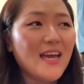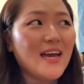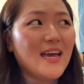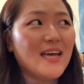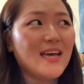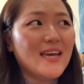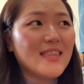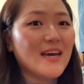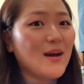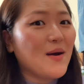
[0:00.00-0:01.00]

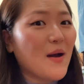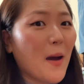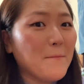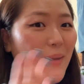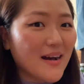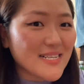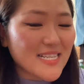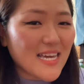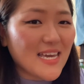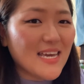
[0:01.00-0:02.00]
and
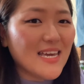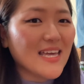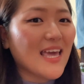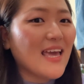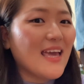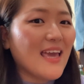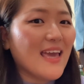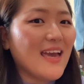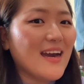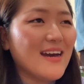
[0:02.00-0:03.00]
unboxing
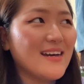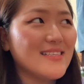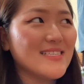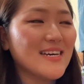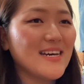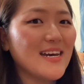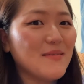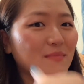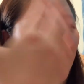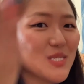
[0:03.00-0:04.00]
and
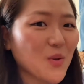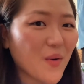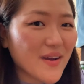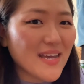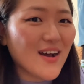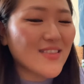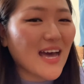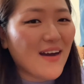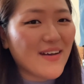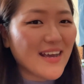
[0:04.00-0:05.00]
my story on
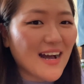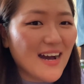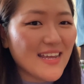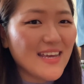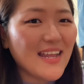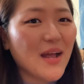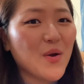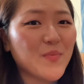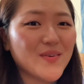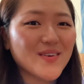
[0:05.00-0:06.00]
how I got it. I
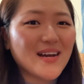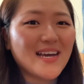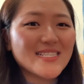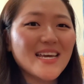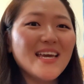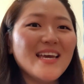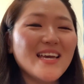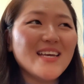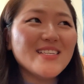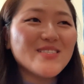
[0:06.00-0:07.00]
hope you guys
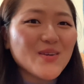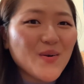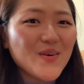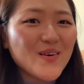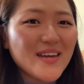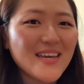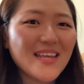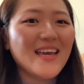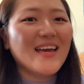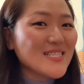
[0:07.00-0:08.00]
enjoyed.
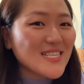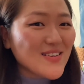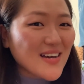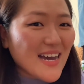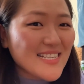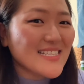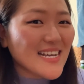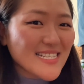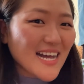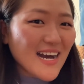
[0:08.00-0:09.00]
I'll see you guys
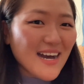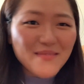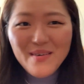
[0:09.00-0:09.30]
next time.